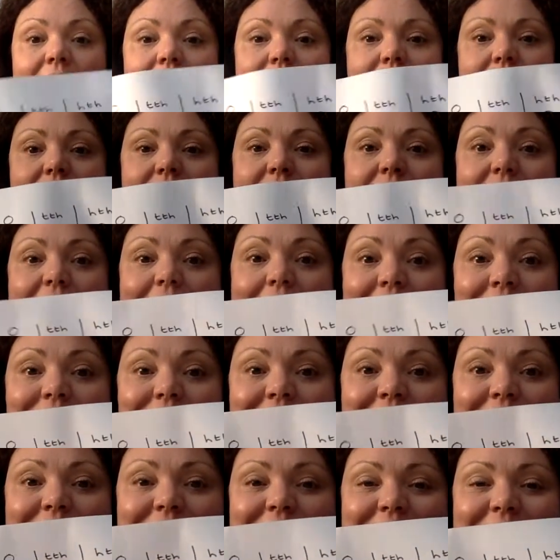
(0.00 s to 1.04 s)
and
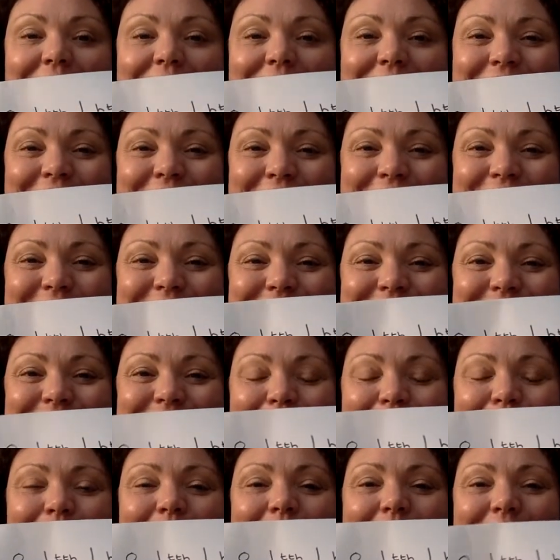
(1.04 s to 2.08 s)
get it in that
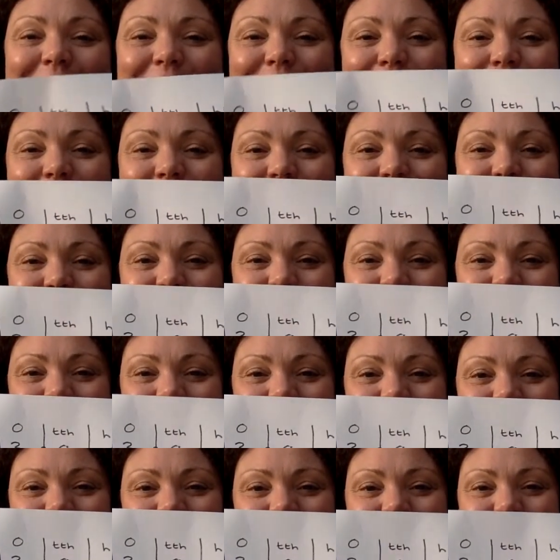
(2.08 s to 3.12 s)
place value
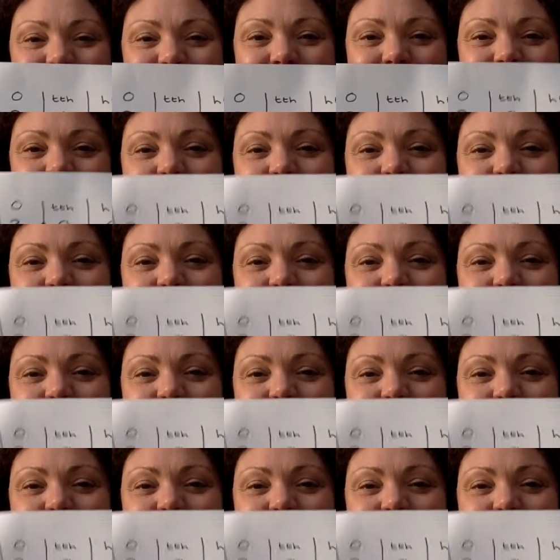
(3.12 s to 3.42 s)
chart as well.